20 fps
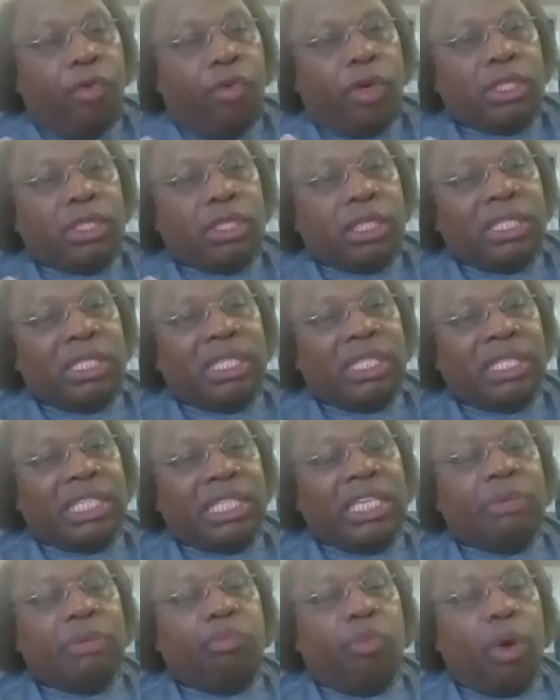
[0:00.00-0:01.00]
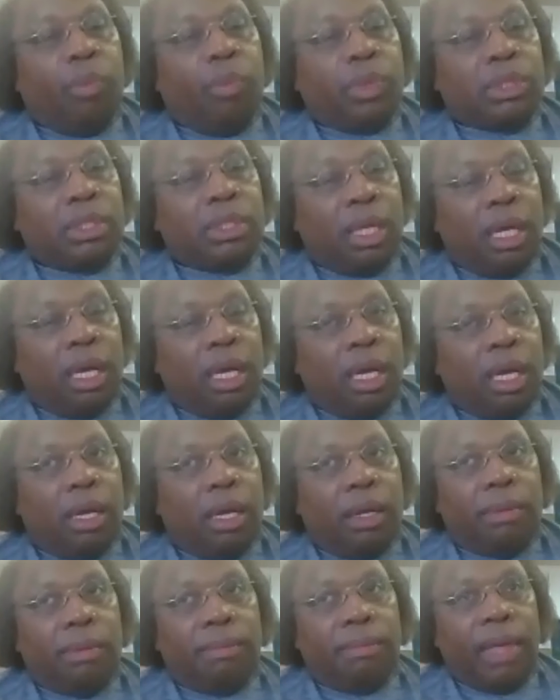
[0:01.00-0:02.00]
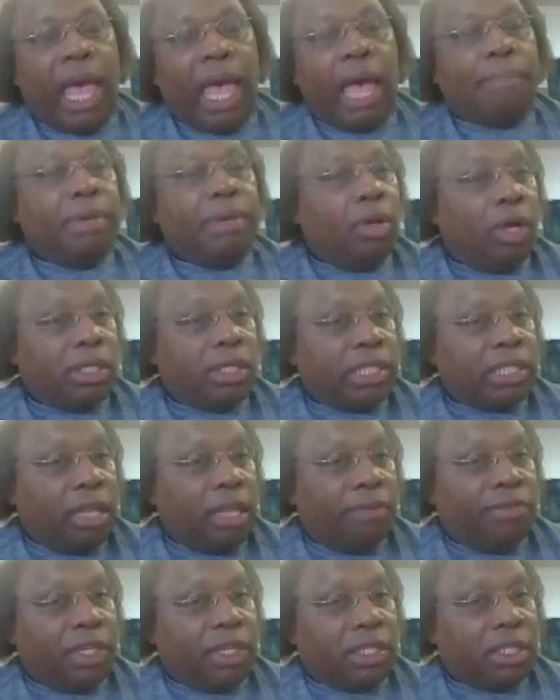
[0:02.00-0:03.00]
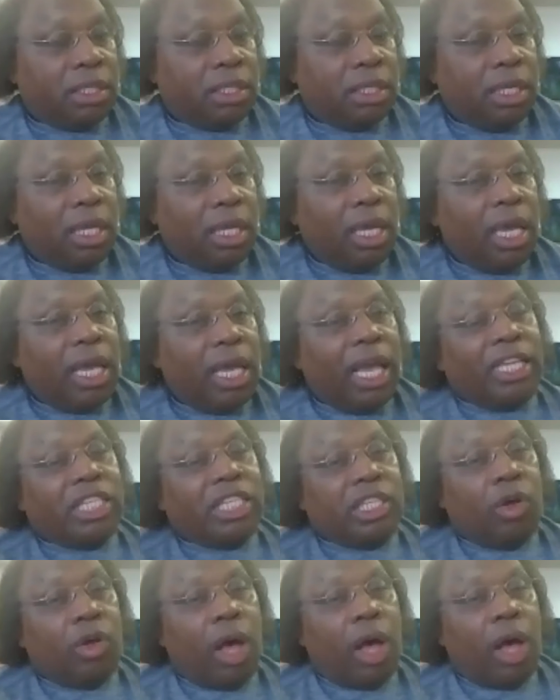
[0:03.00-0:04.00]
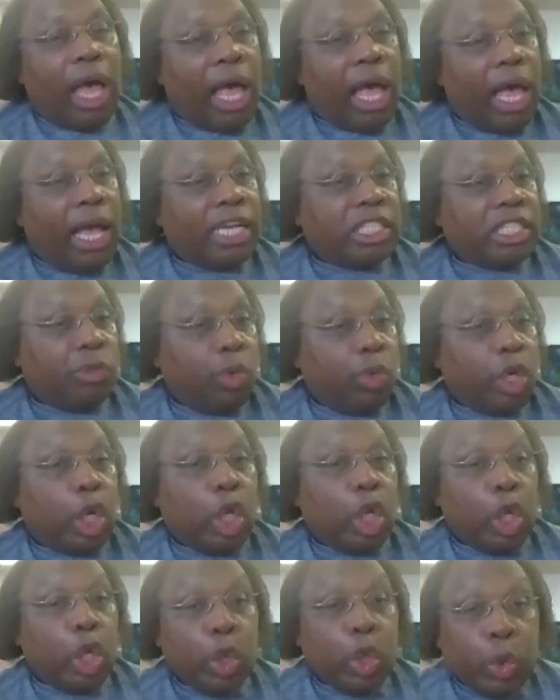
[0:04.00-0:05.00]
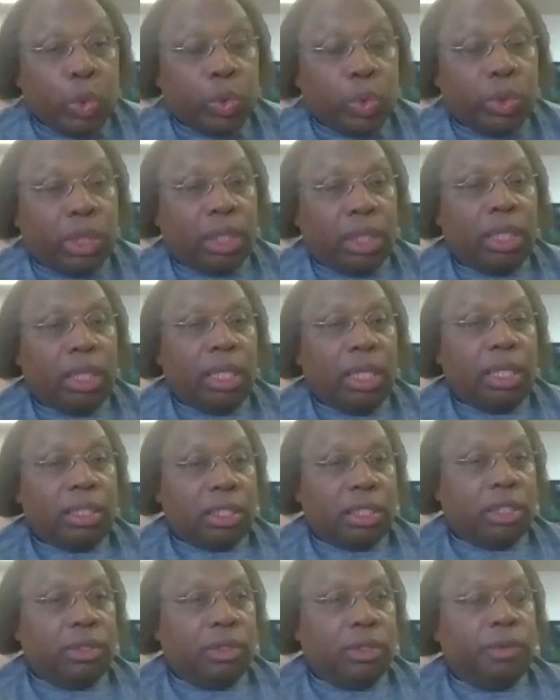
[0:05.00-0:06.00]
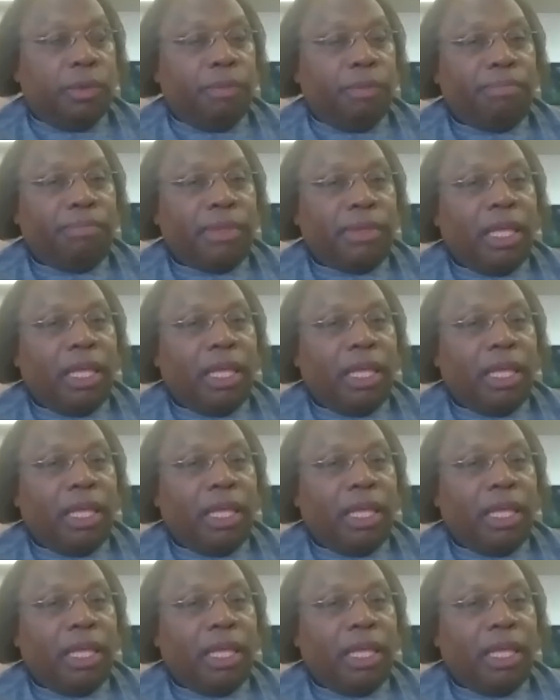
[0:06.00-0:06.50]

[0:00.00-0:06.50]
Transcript: we were forced to see what was happening on television. And so our eyes were glued to